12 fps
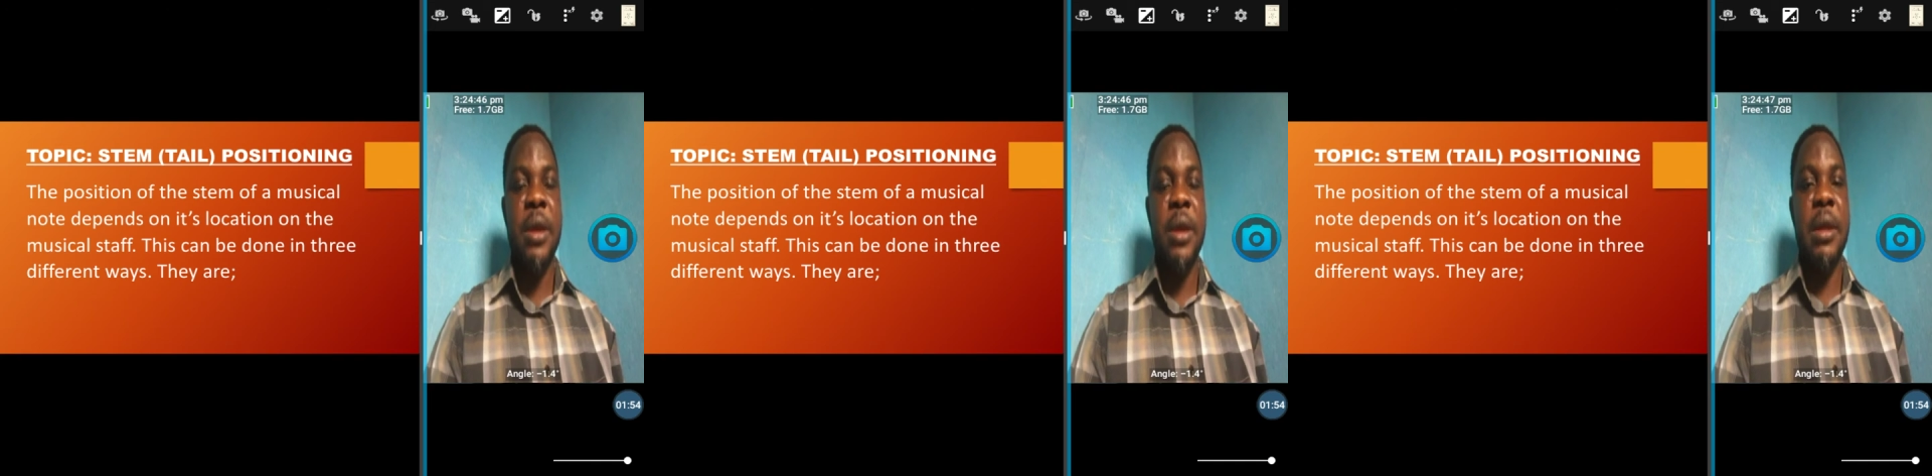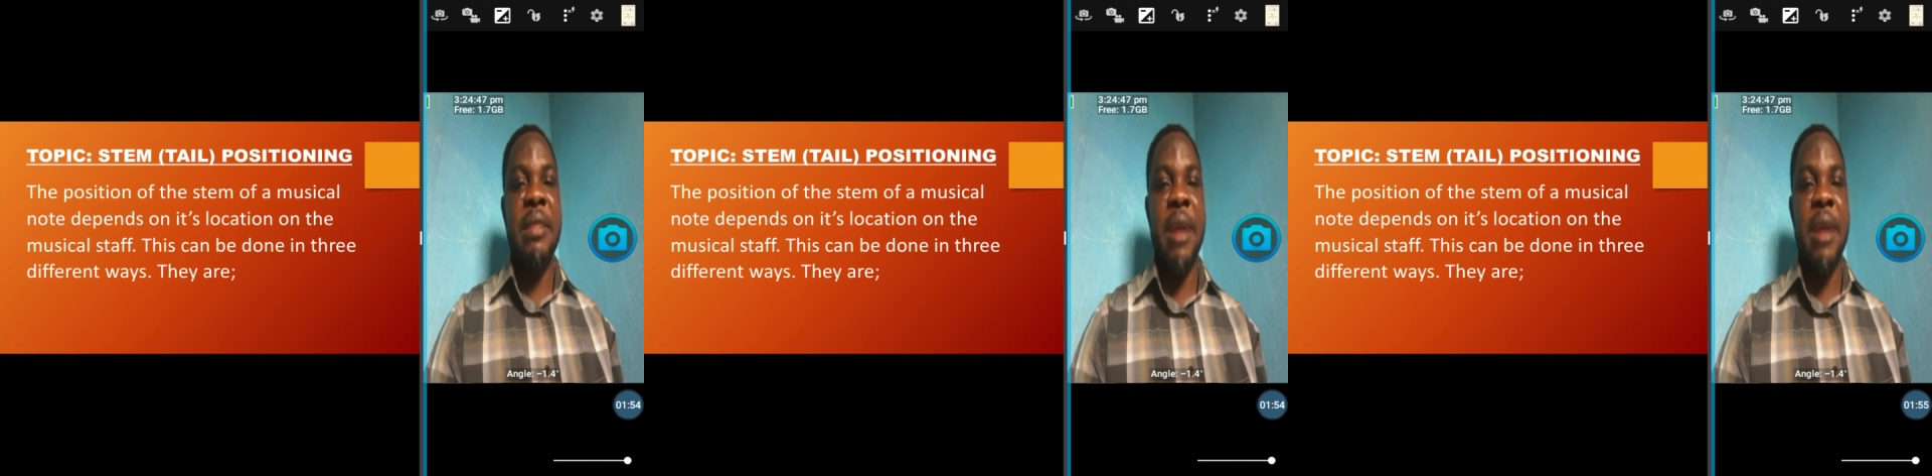
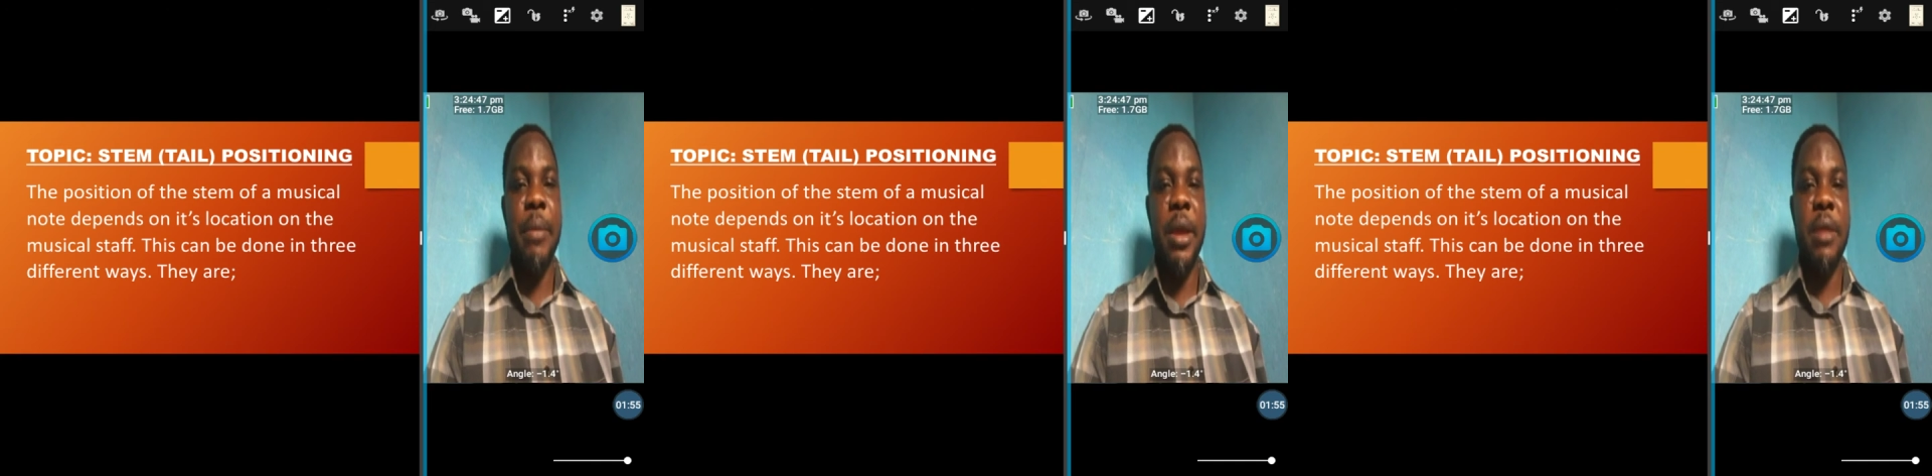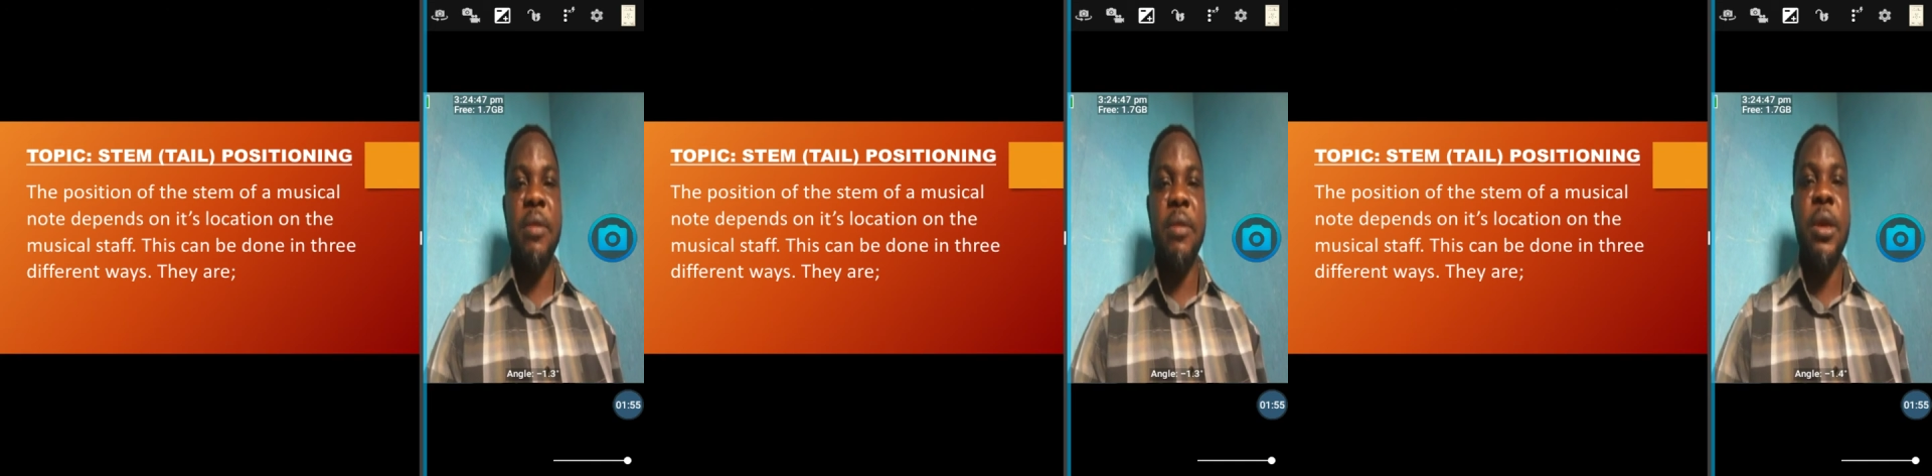
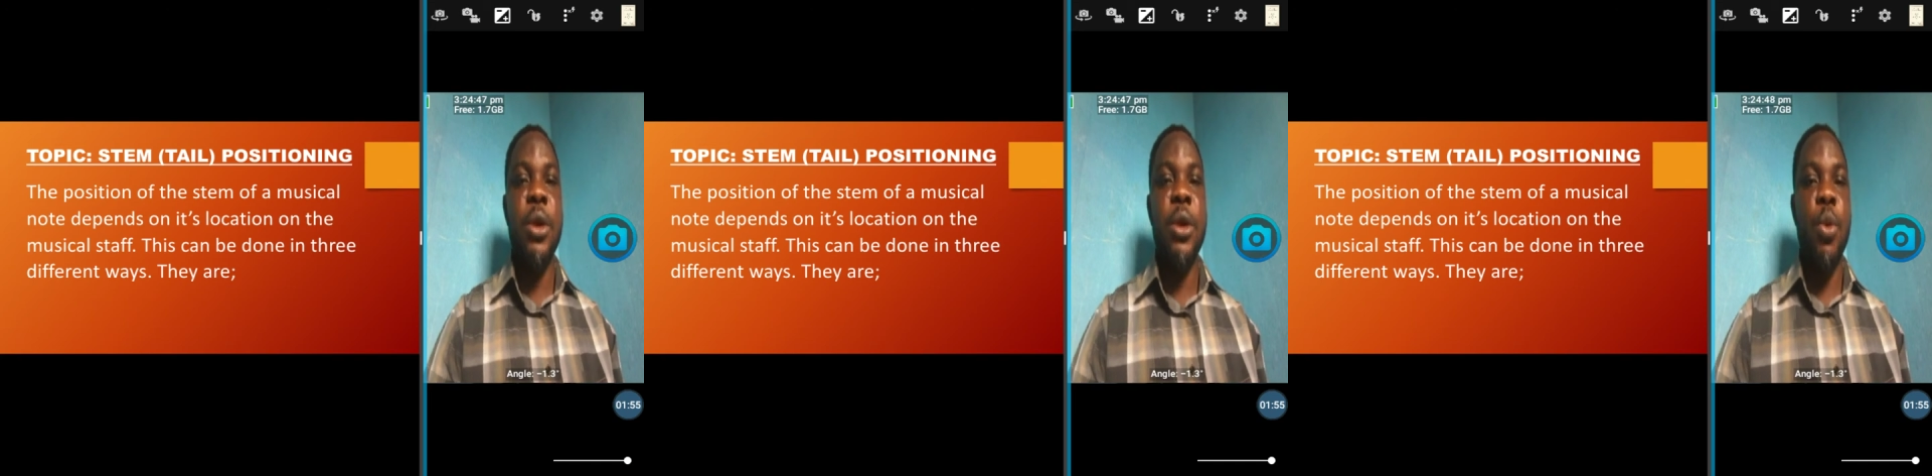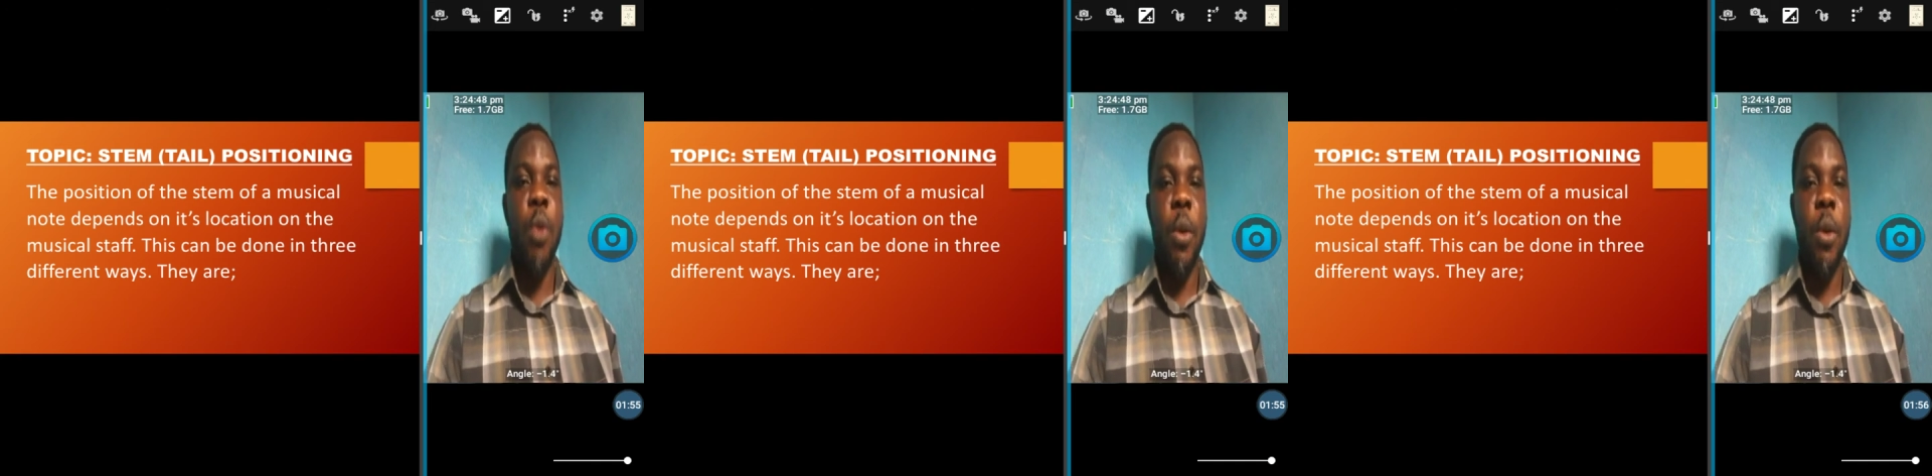determines
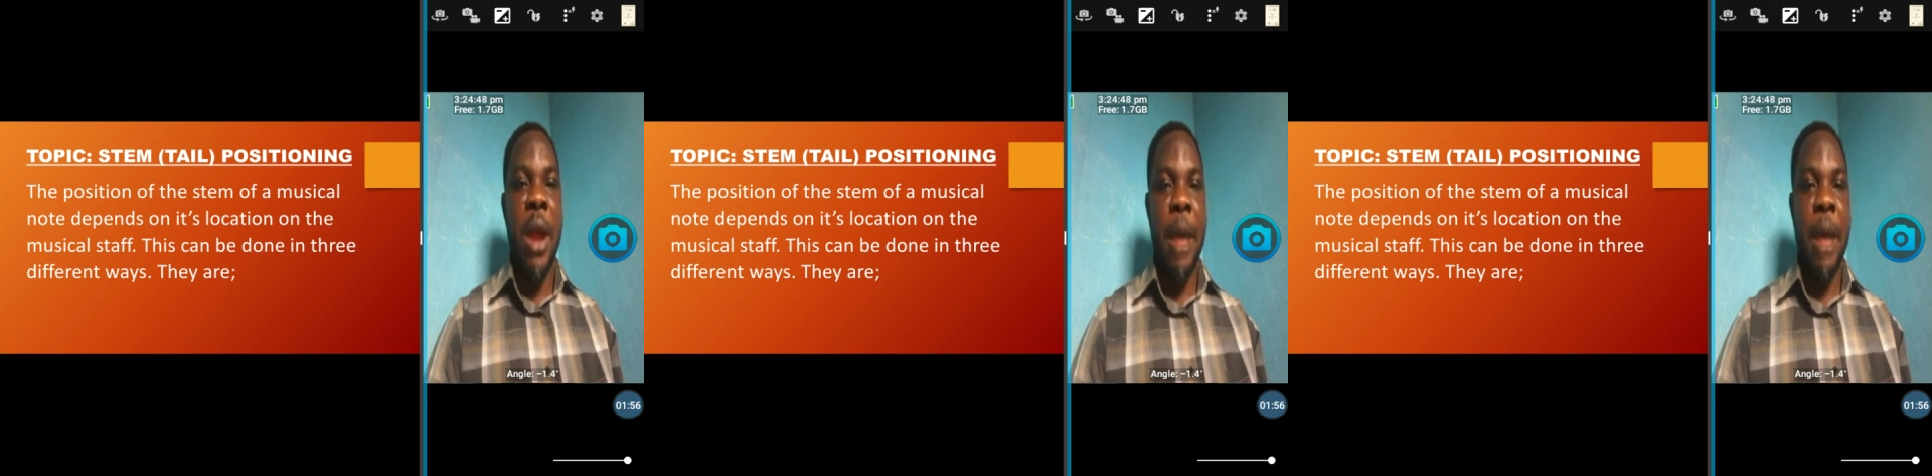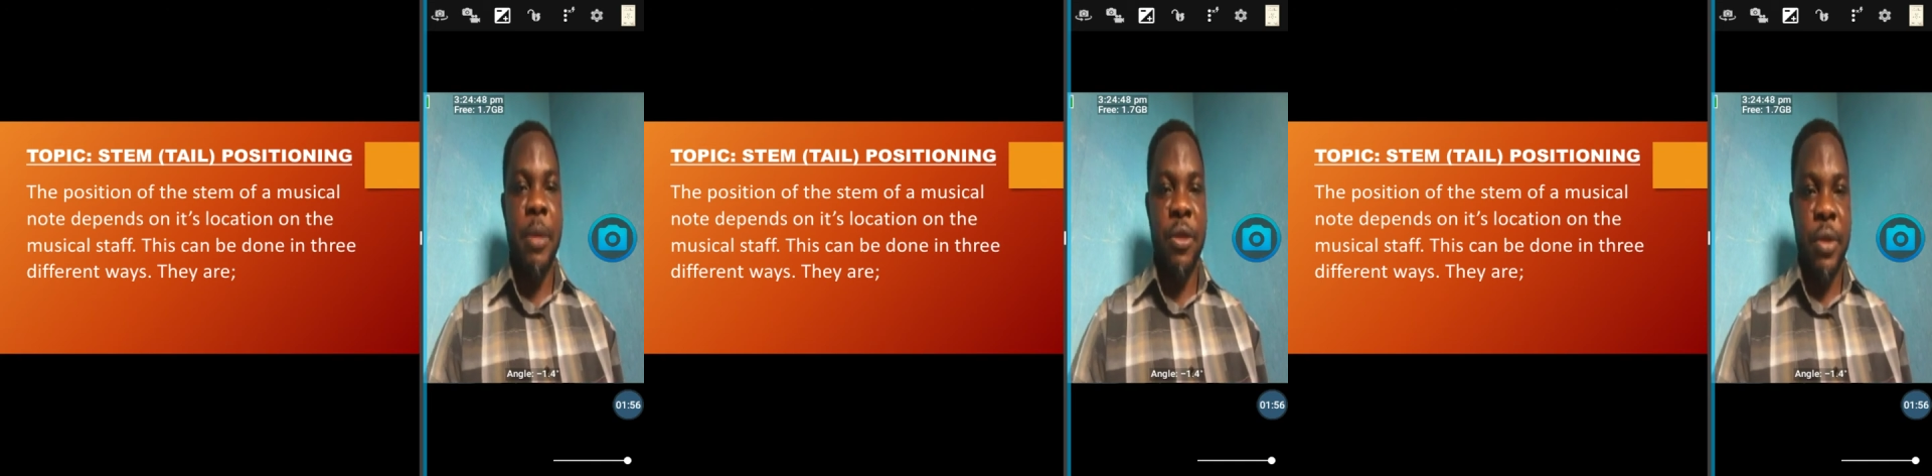what will
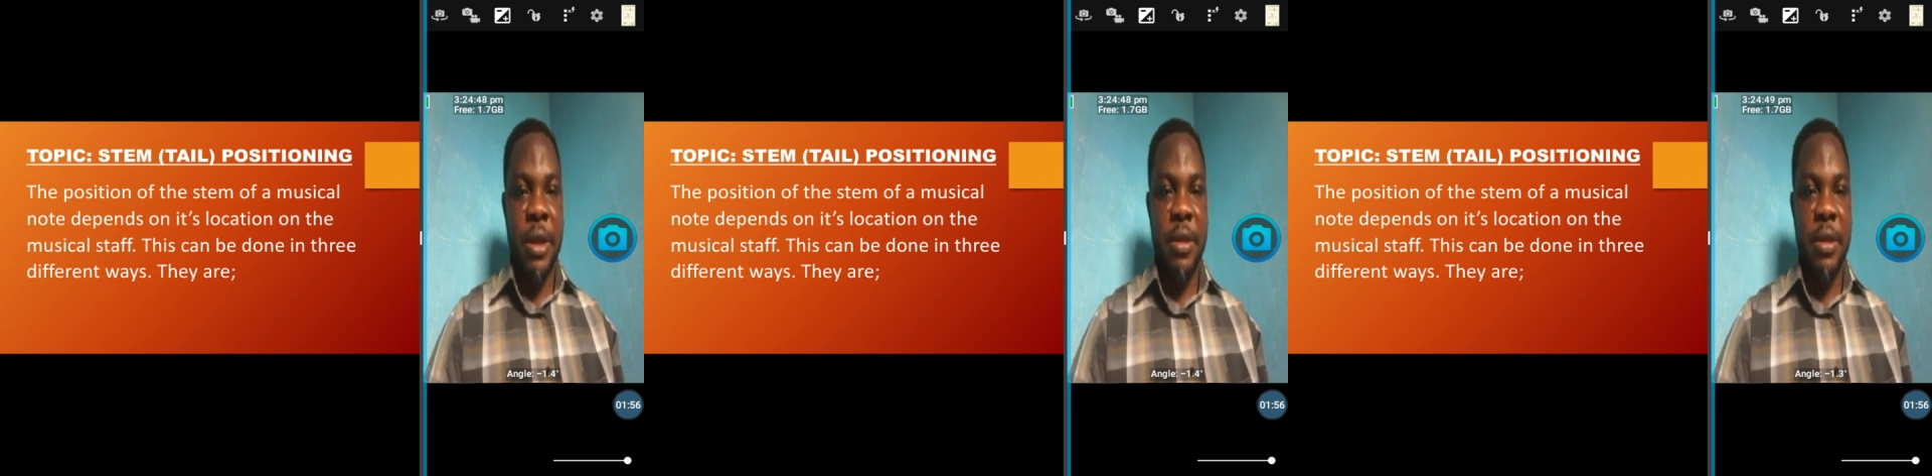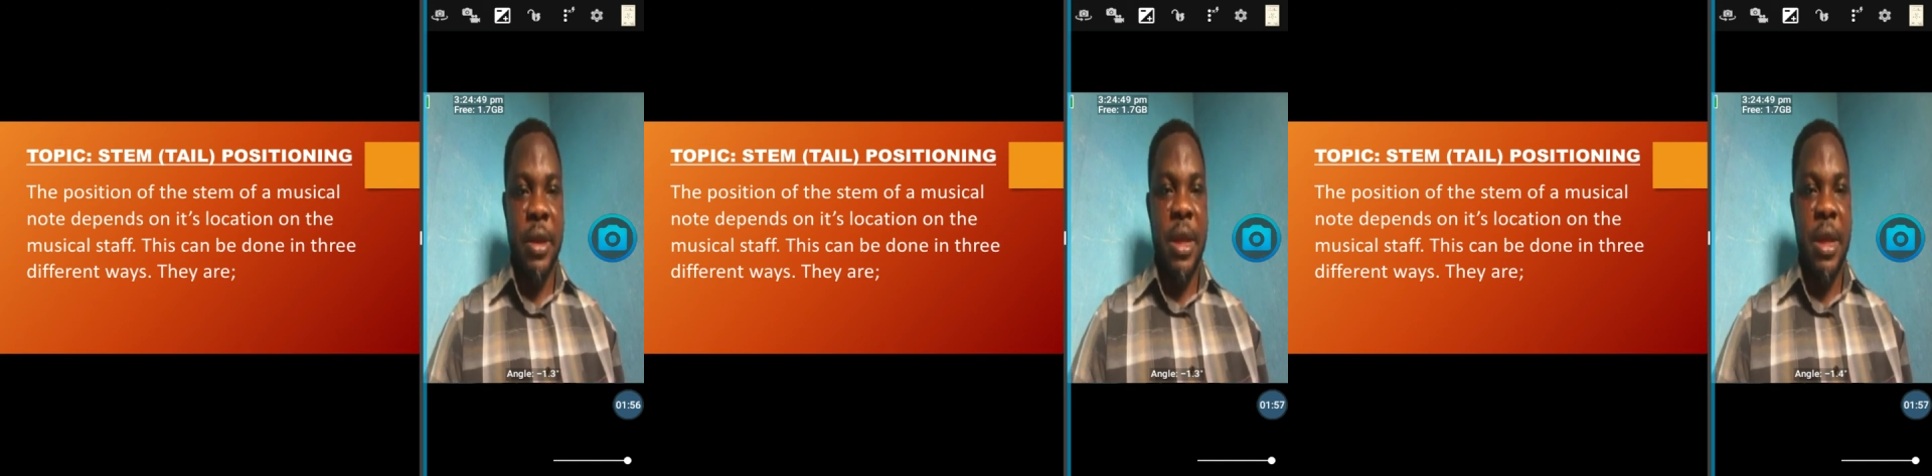happen to it.